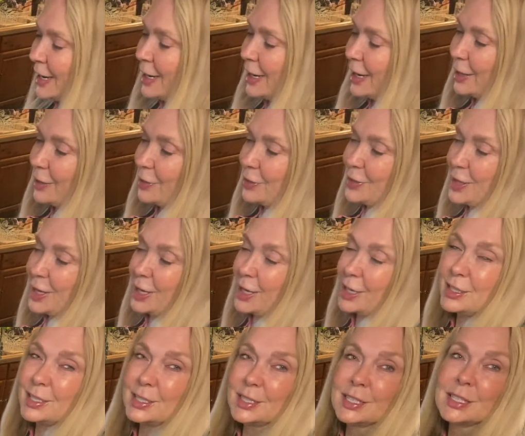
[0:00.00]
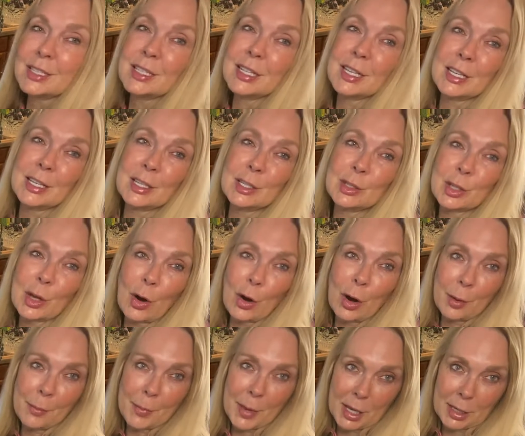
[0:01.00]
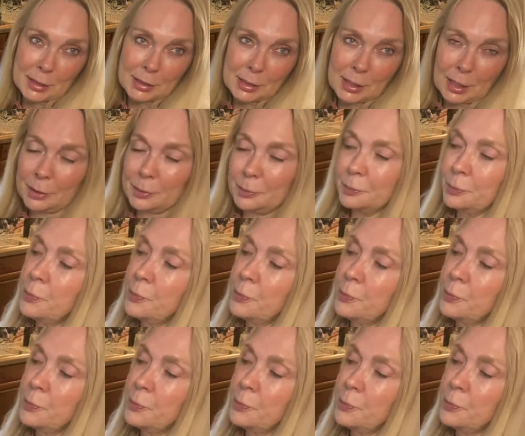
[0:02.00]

in this, these are amazing.